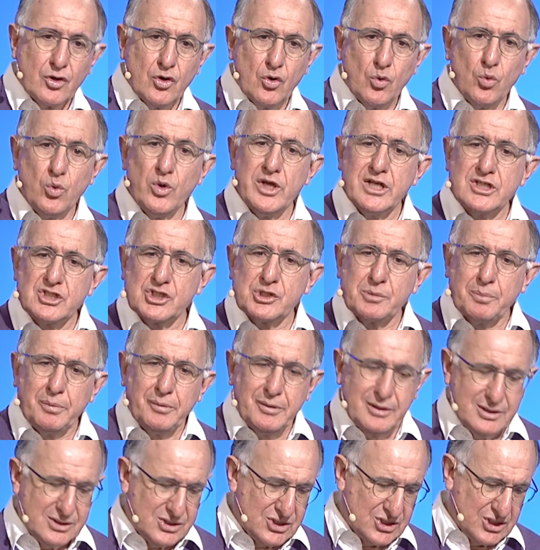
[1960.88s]

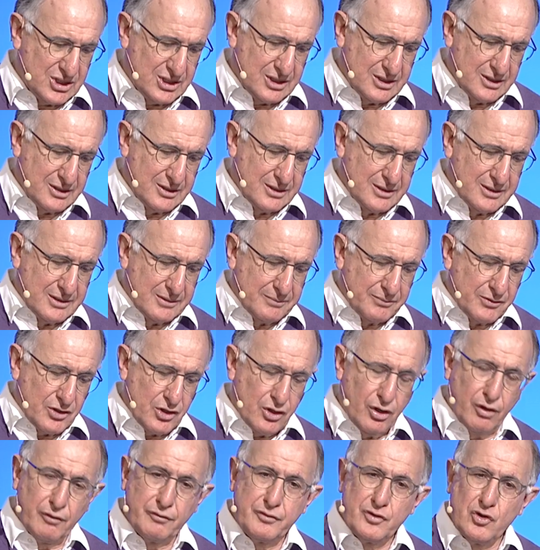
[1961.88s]
whispers
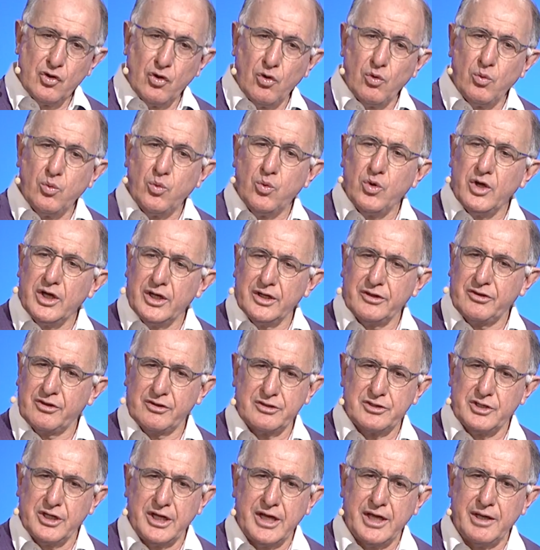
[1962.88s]
of your worth
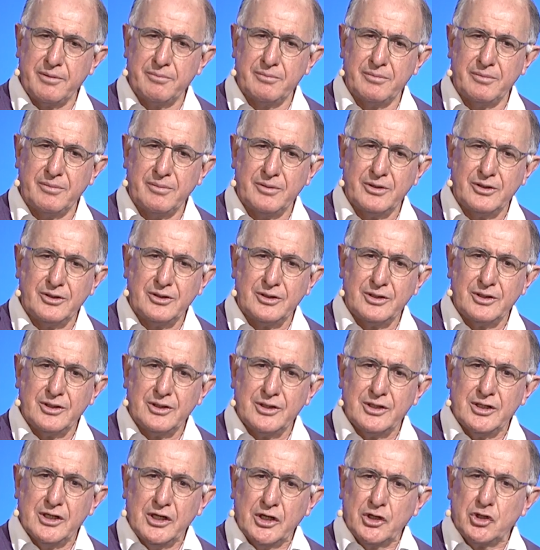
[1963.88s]
to him,
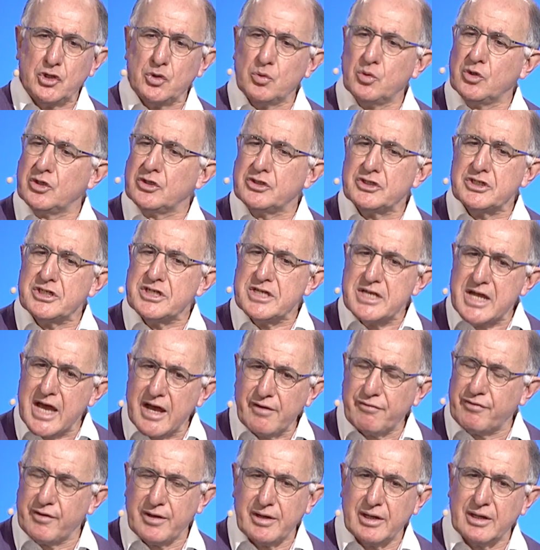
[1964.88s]
you will
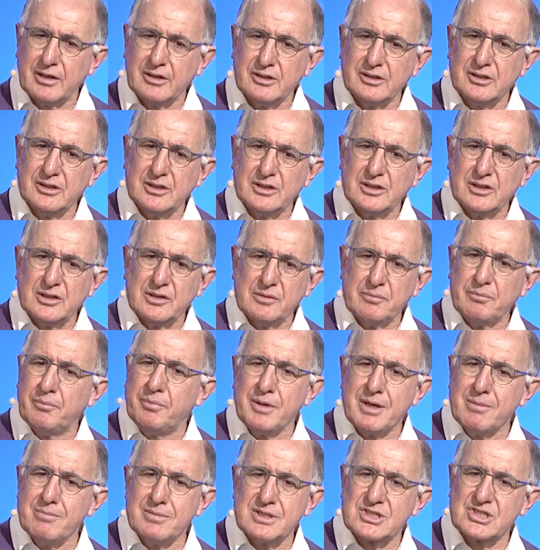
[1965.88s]
never
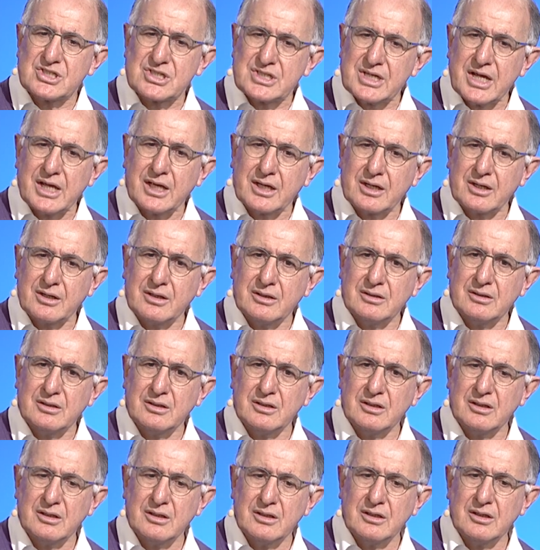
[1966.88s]
be mistaken.
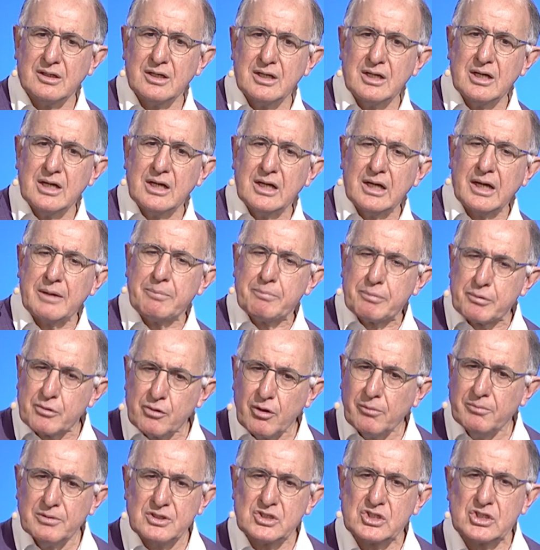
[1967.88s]
I
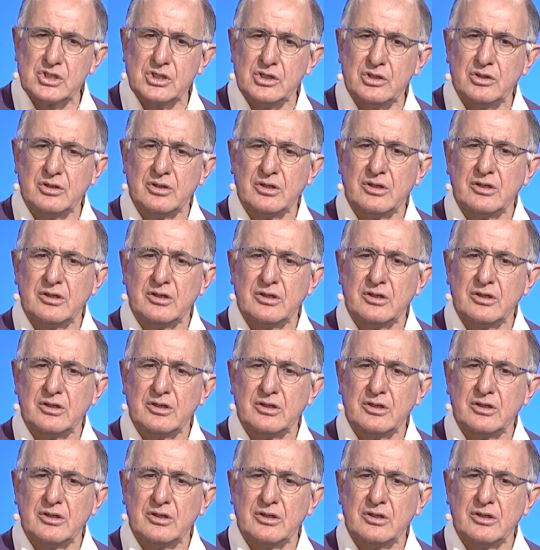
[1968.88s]
promise you